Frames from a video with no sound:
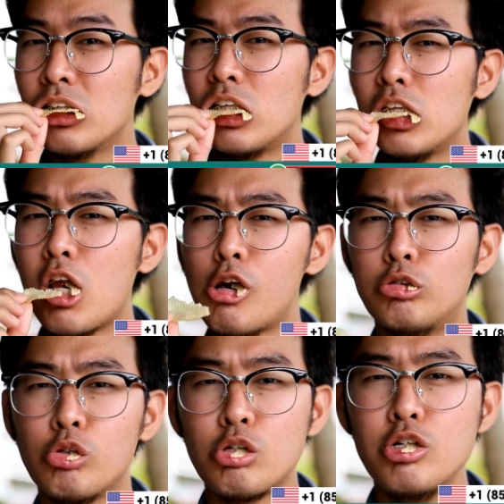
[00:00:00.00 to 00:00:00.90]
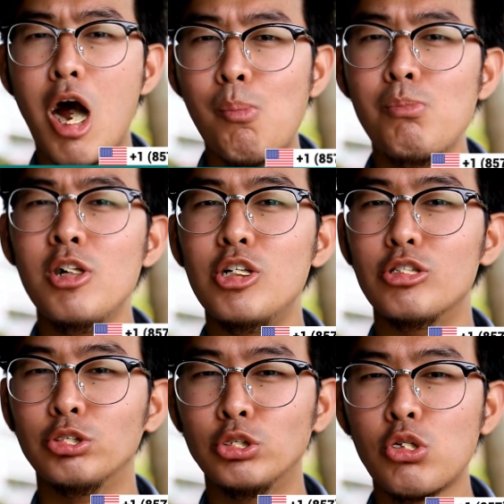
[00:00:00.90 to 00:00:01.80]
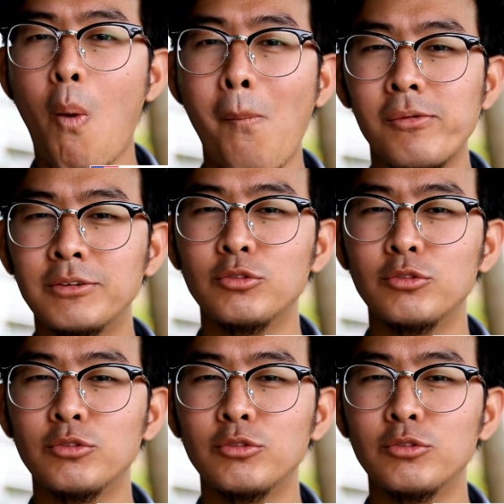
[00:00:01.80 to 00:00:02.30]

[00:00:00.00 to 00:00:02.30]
and savories. Take only limited